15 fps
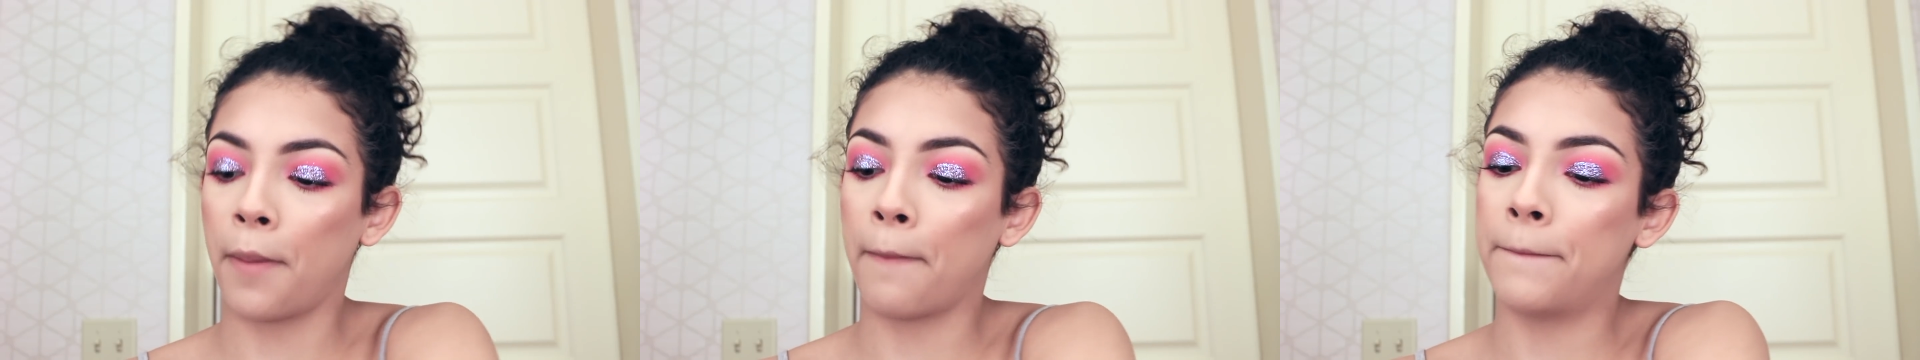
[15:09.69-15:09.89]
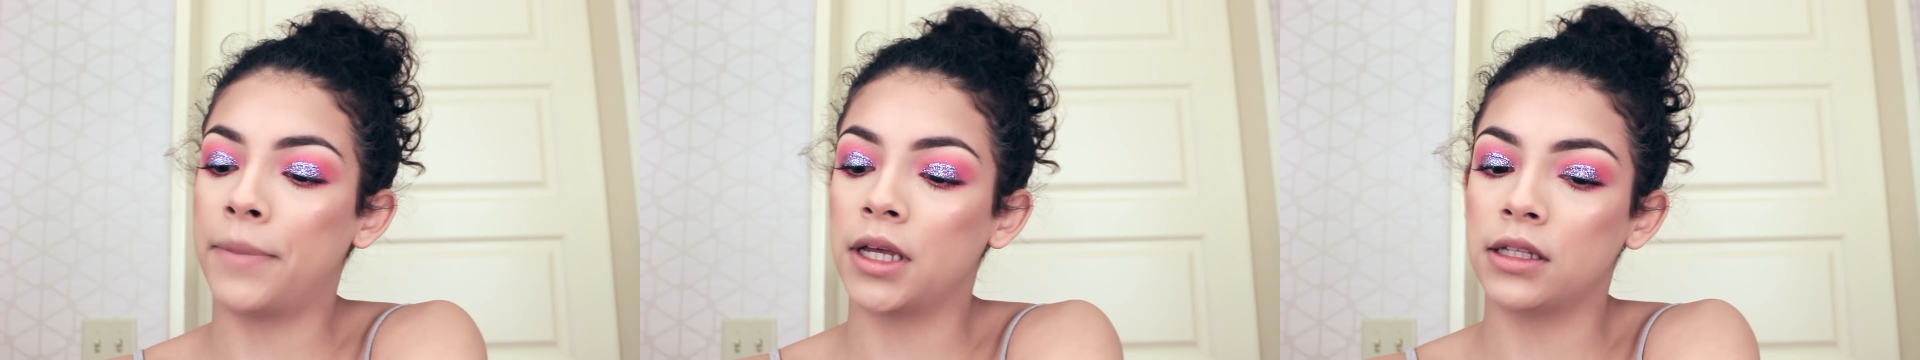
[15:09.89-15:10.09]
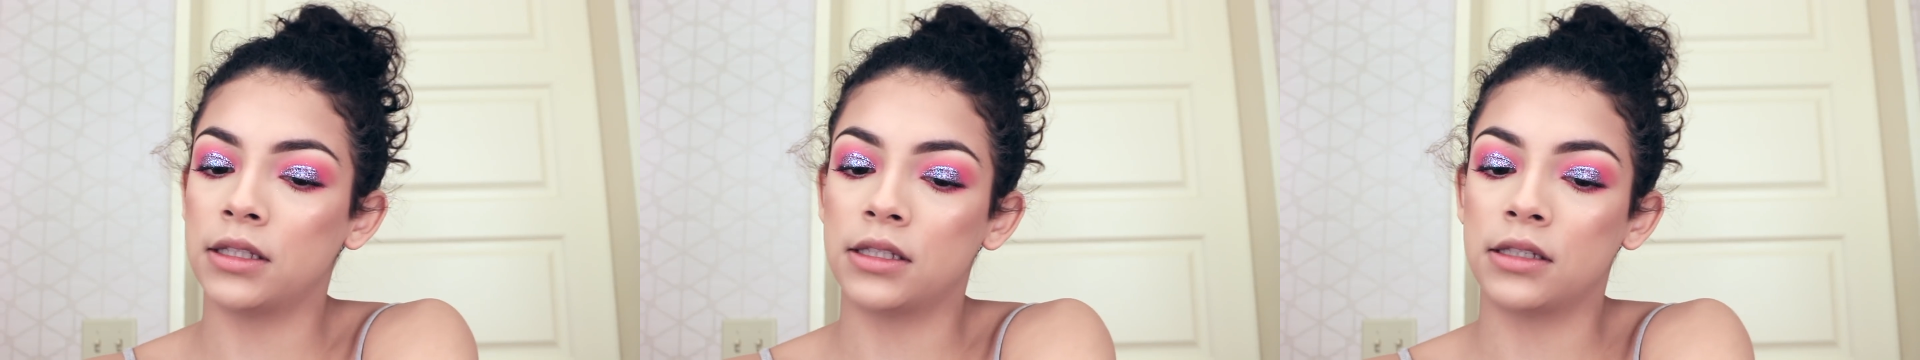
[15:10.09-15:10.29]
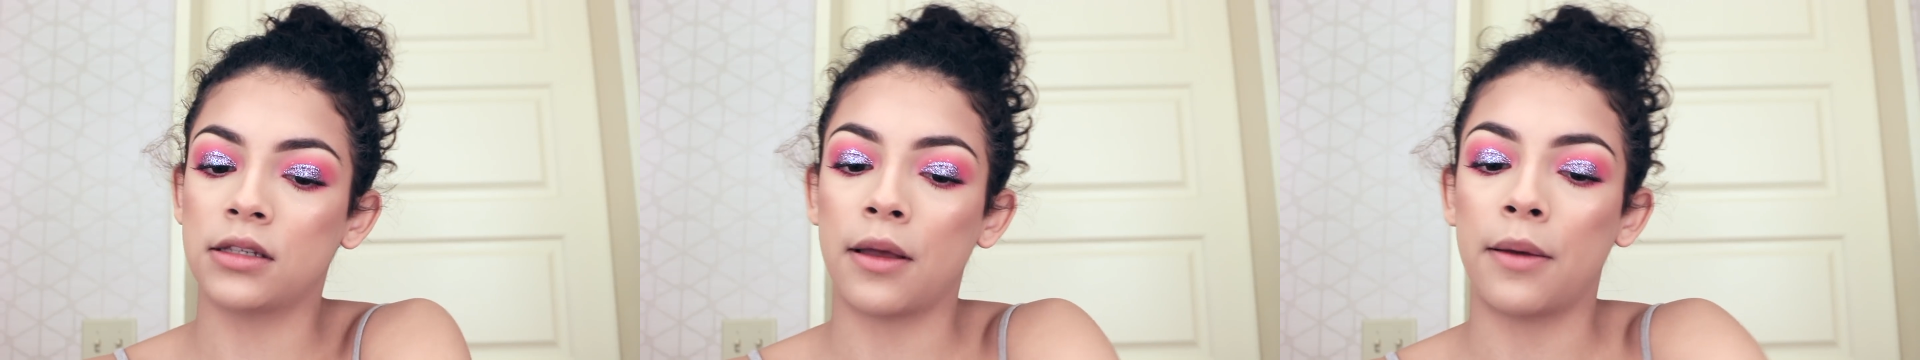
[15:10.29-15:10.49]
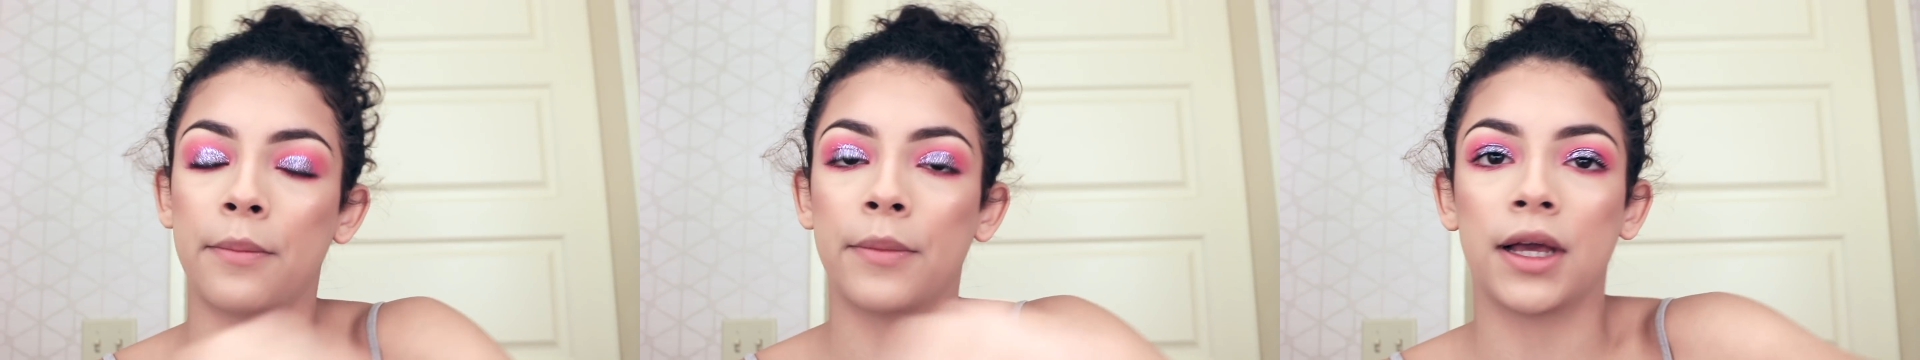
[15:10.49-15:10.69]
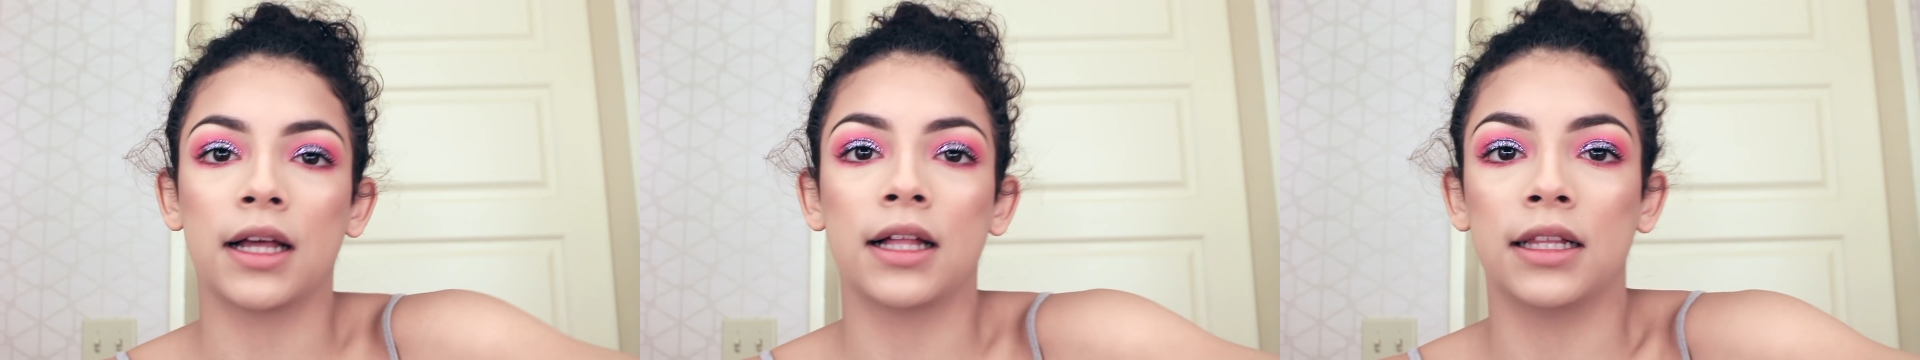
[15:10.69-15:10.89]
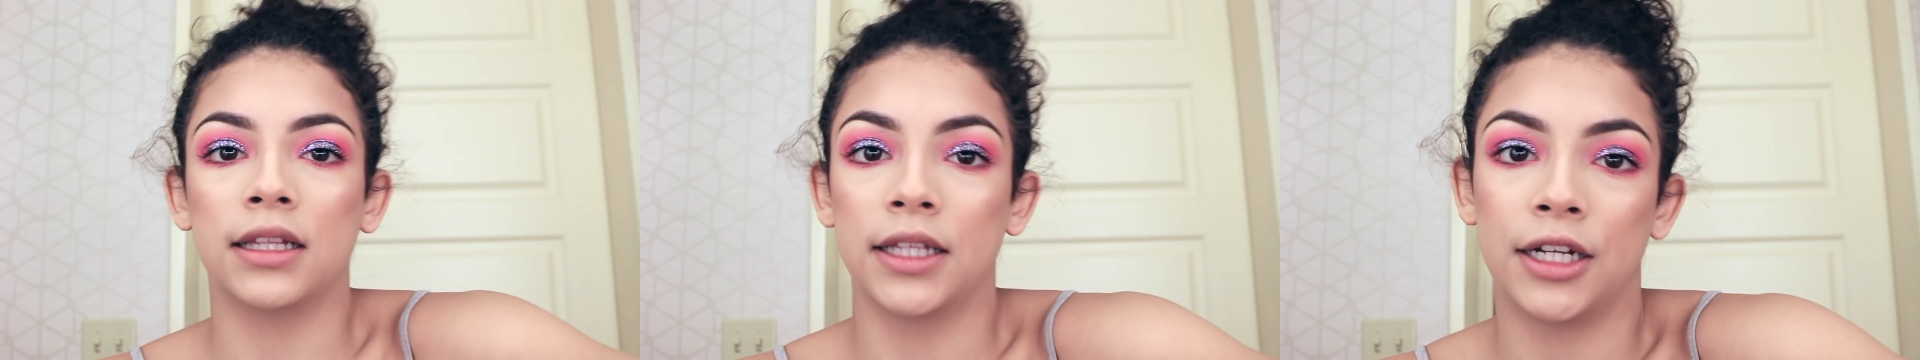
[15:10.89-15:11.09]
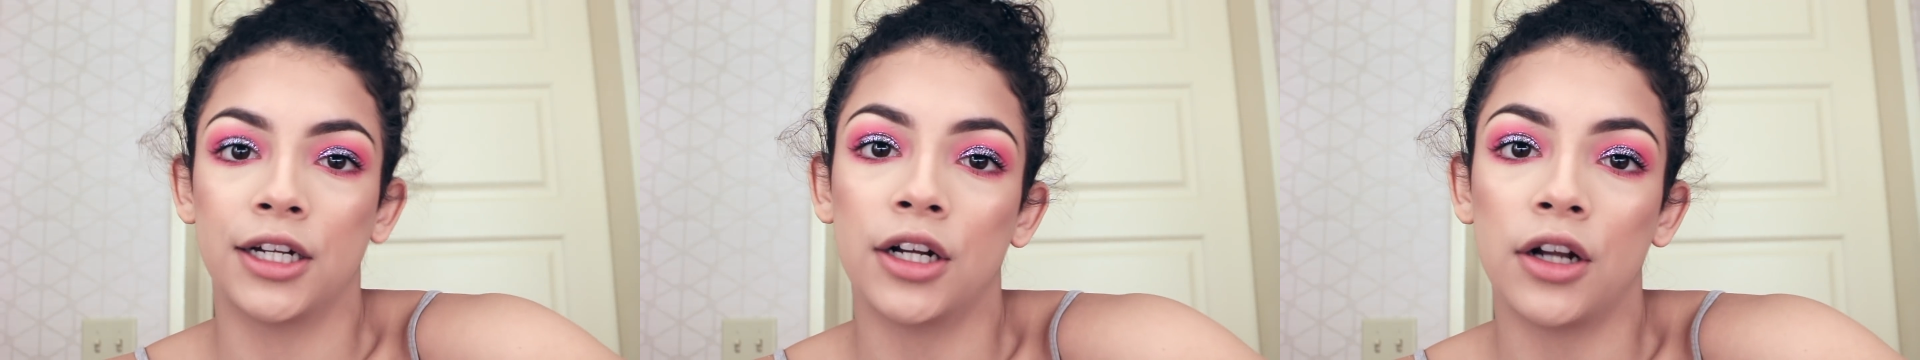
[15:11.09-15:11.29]
put some
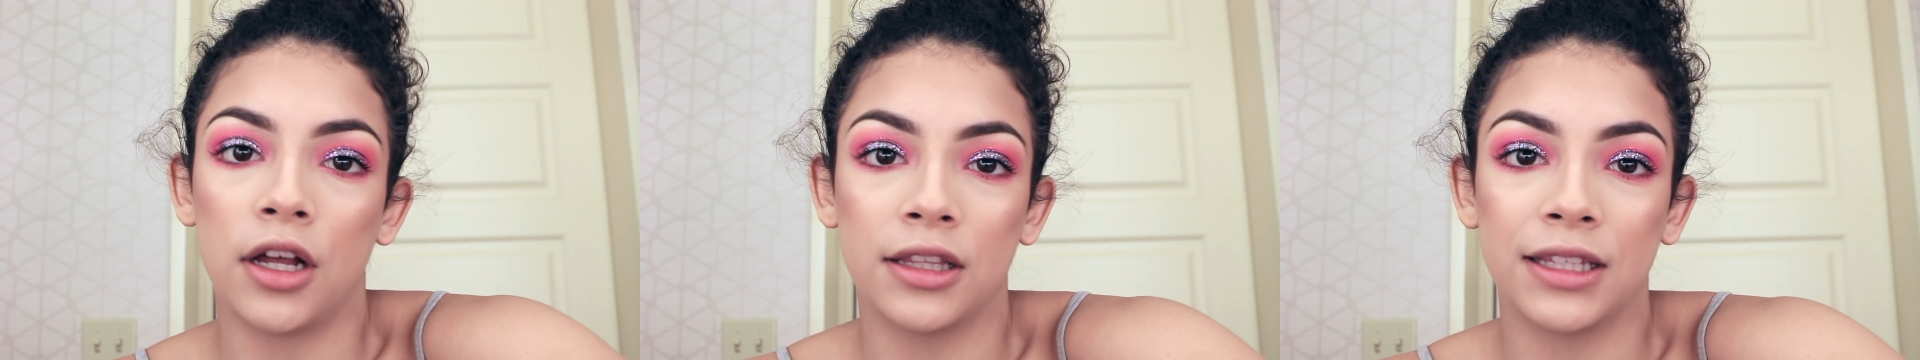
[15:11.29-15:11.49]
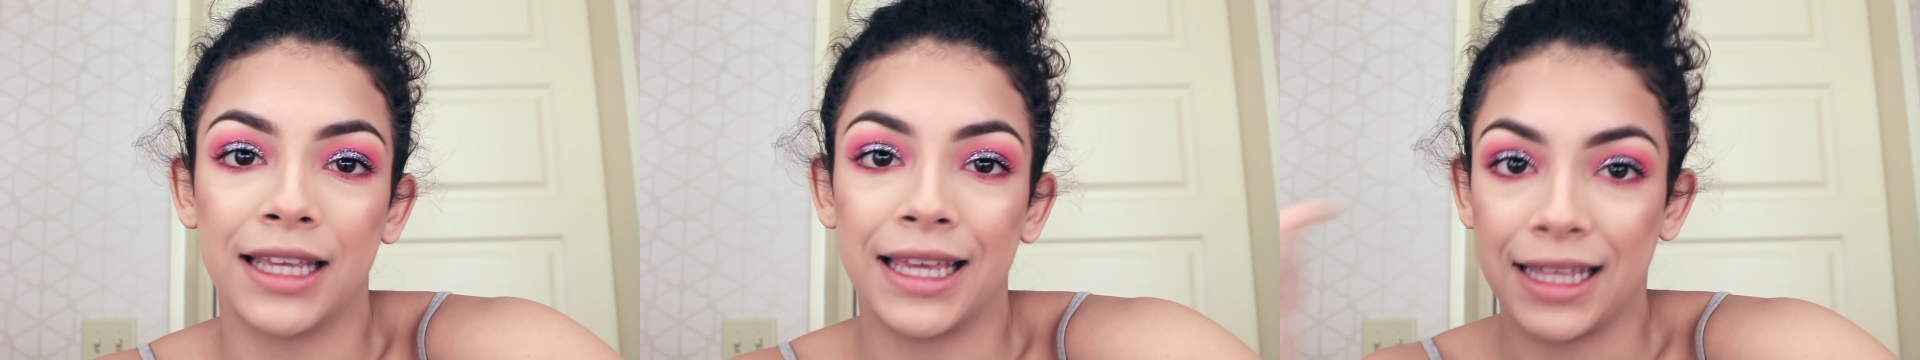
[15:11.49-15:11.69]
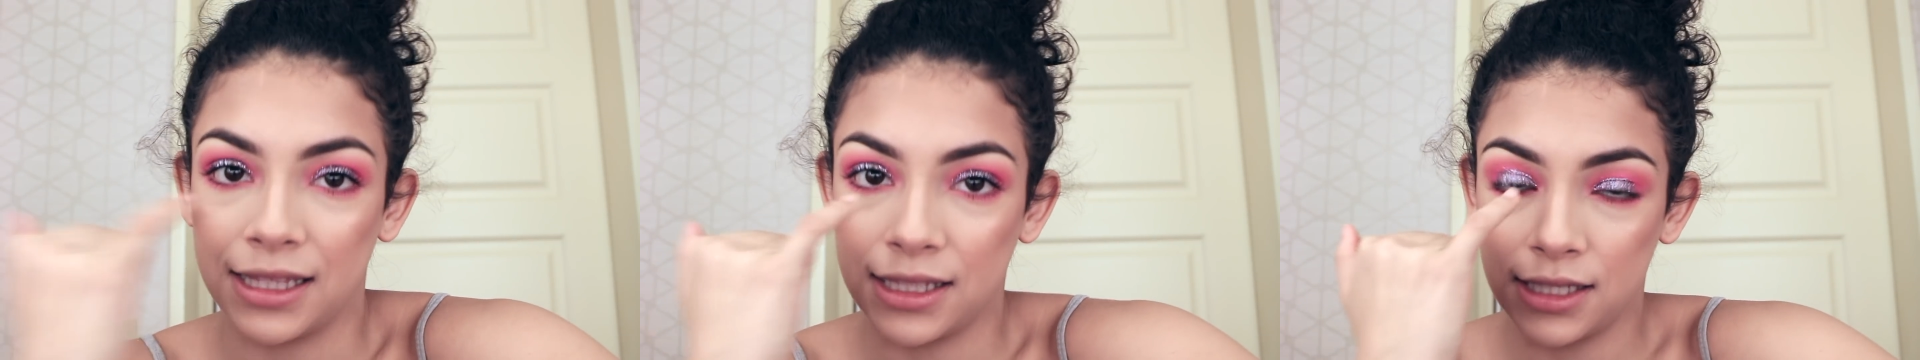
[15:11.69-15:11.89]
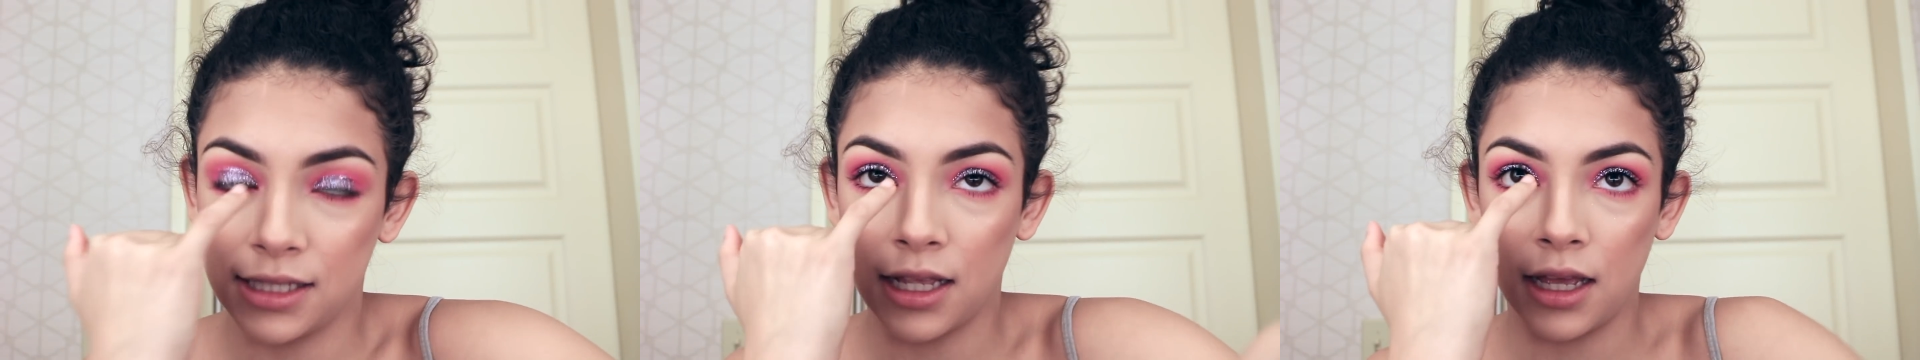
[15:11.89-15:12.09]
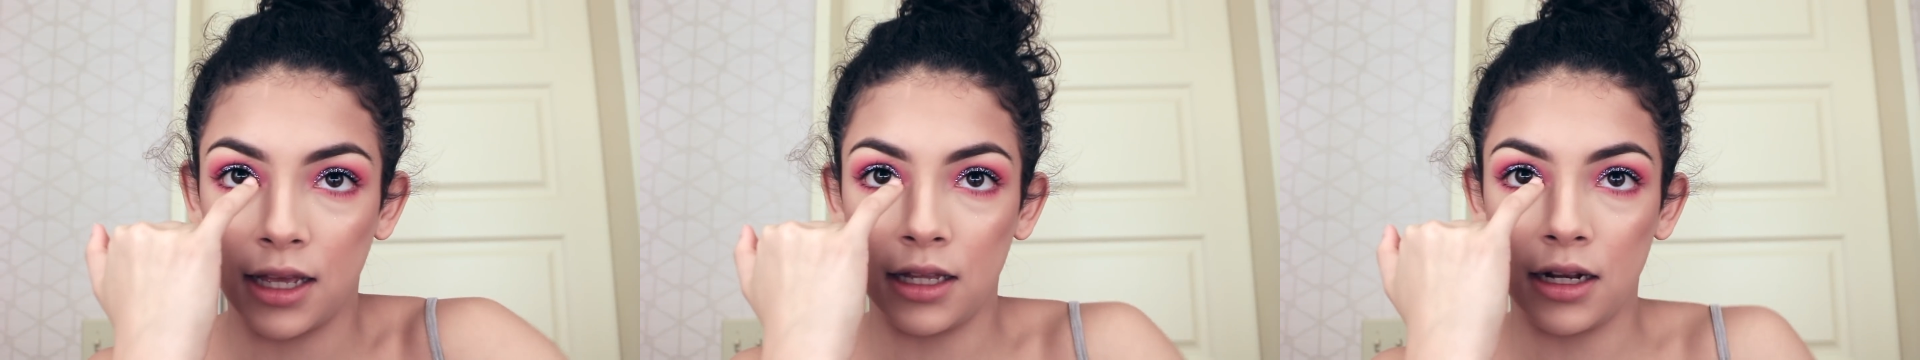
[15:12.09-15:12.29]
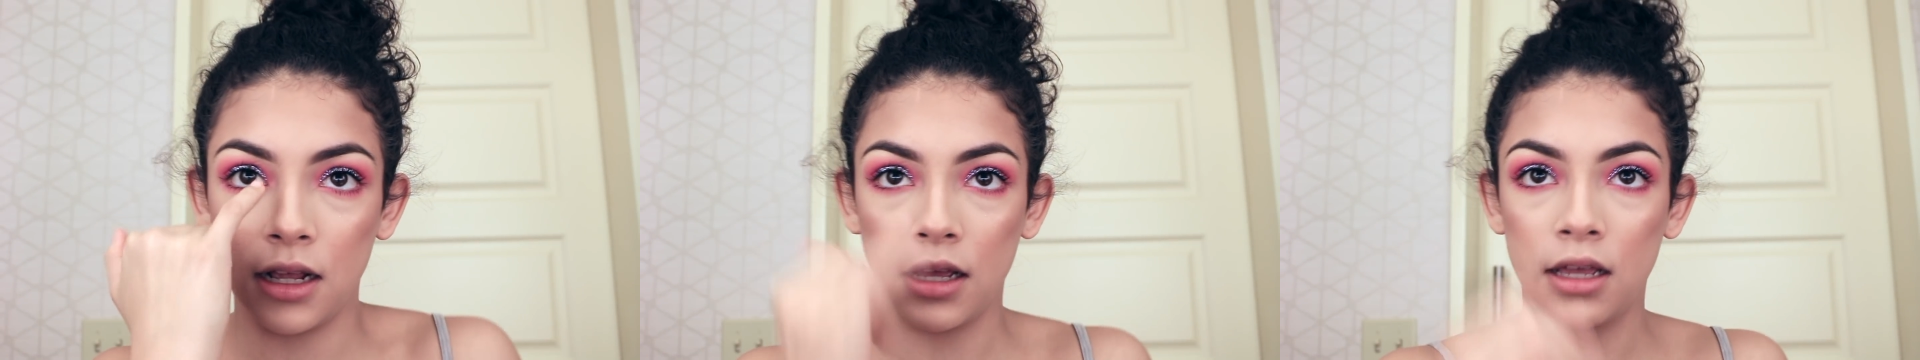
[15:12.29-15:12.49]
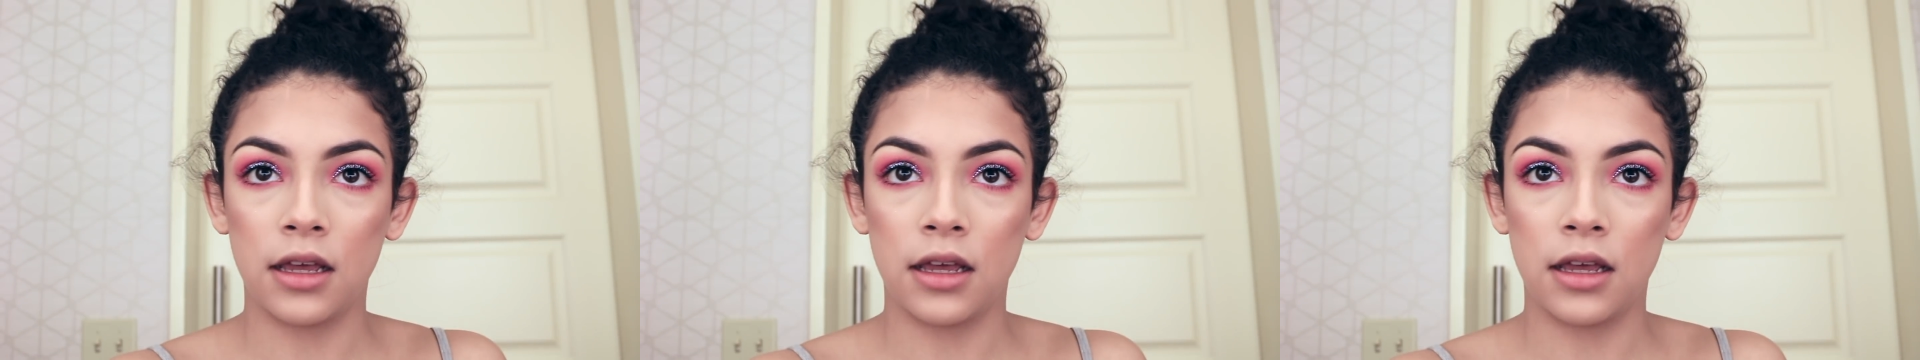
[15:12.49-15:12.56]
glitter on the inside